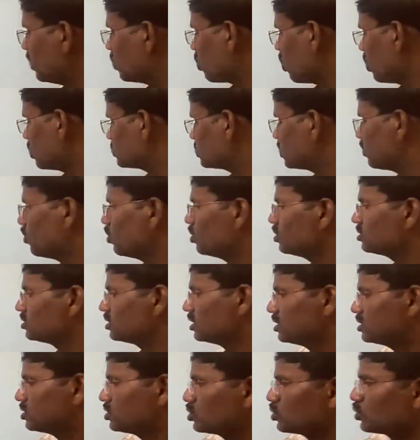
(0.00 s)
talks about
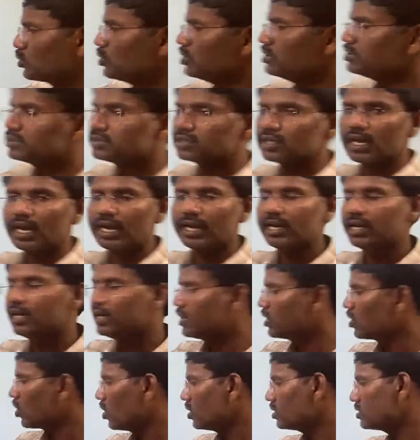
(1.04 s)
6 rules and it
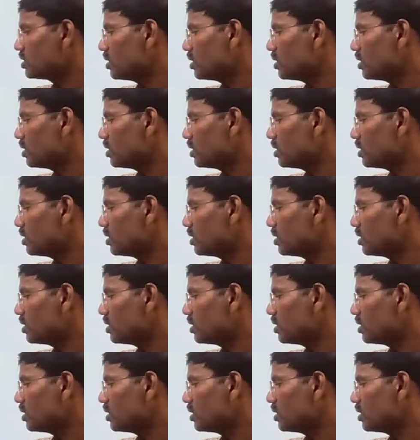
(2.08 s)
talks